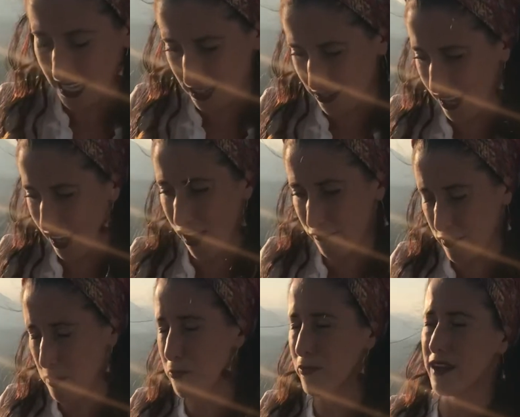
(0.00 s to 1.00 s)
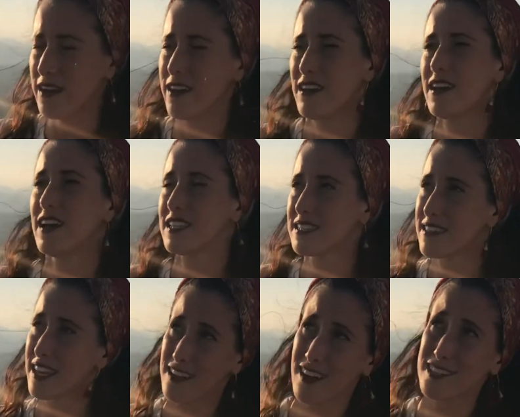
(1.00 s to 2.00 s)
note, I offer a prayer
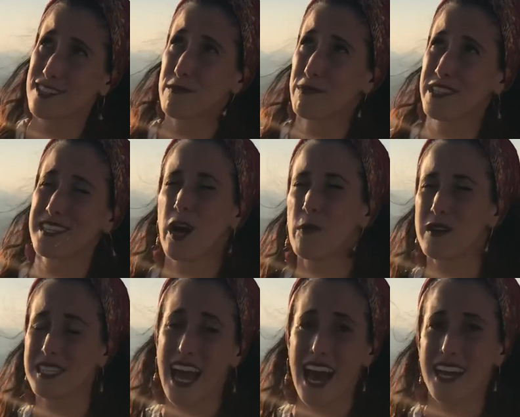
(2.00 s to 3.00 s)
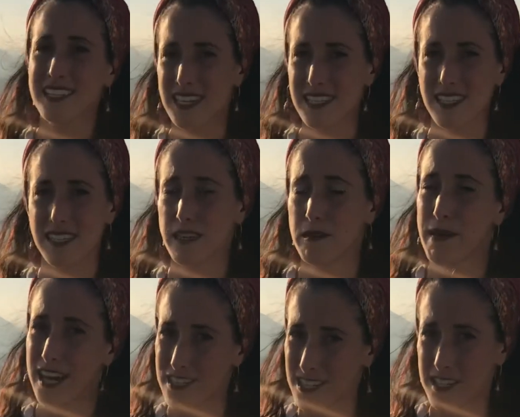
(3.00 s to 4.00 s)
that God should please help us access this
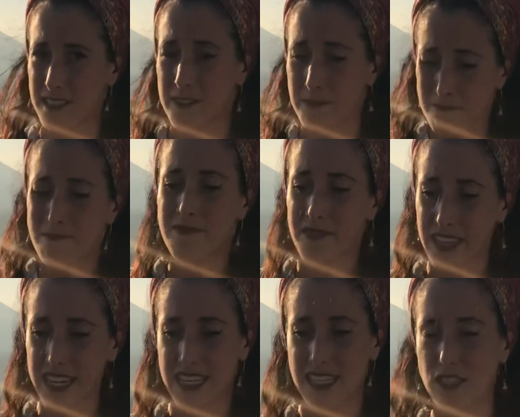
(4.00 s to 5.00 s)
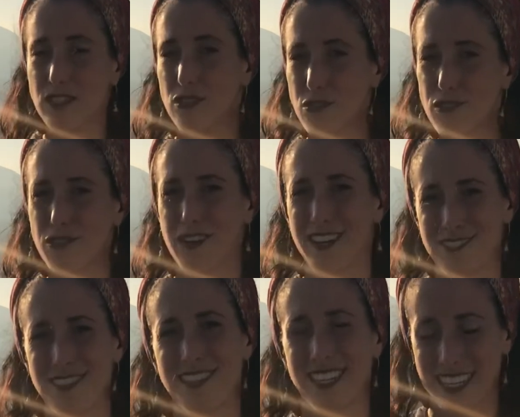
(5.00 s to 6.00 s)
compassion that is true to our
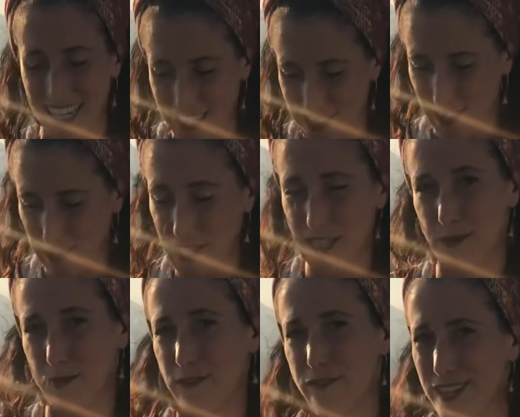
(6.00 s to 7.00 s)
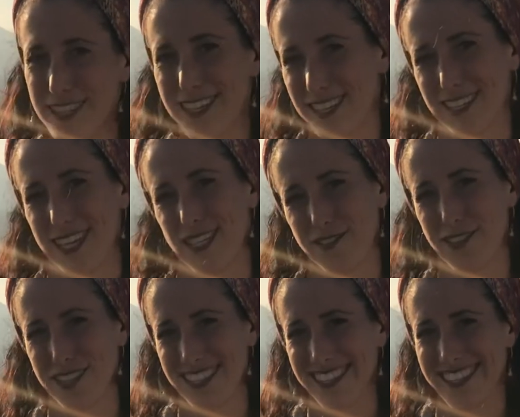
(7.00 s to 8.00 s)
intrinsic nature, and we should be very successful
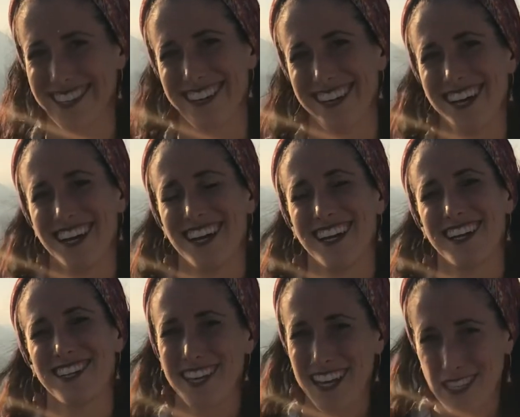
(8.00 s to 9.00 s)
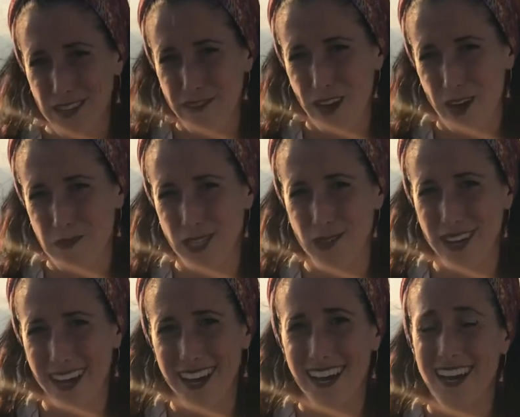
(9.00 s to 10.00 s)
this year. Shana Tova
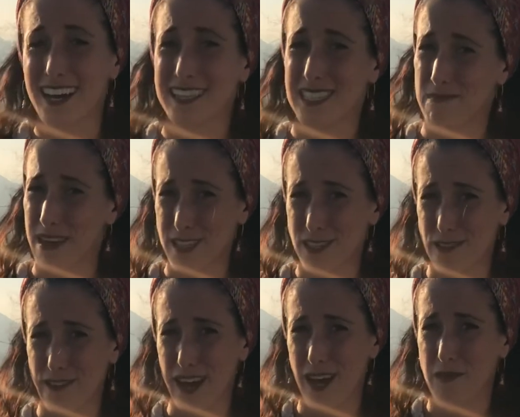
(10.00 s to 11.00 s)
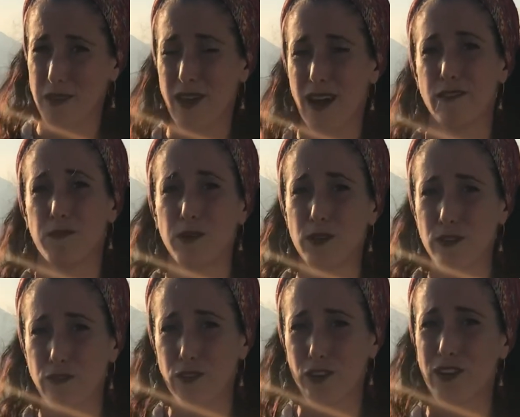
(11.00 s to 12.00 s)
Umetuka Chatima Tova. May you have a
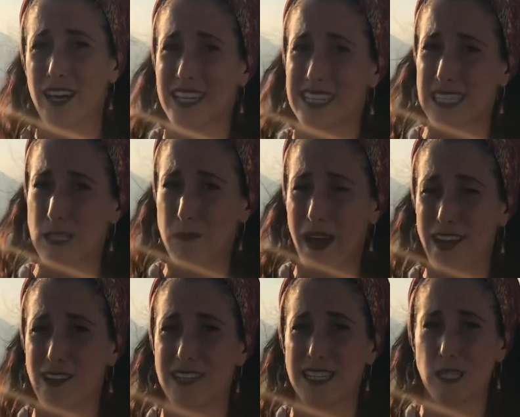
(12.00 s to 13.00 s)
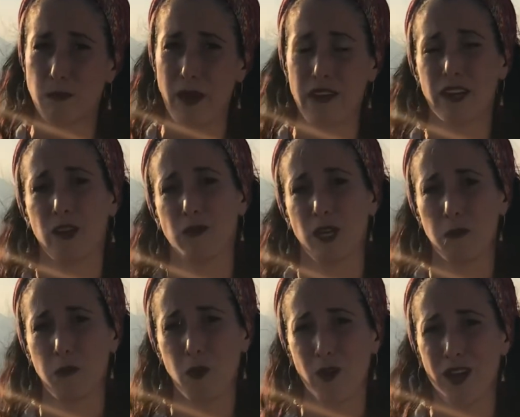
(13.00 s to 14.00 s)
beautiful and inspiring Yom
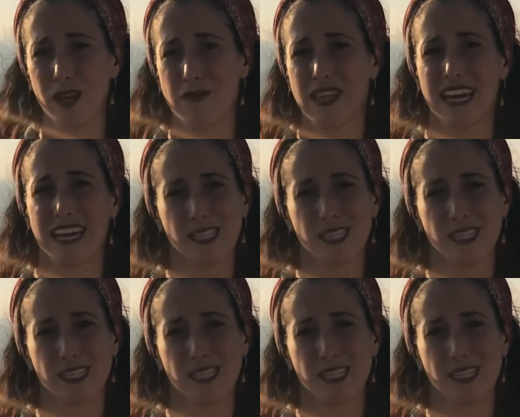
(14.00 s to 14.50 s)
Kippur, and may that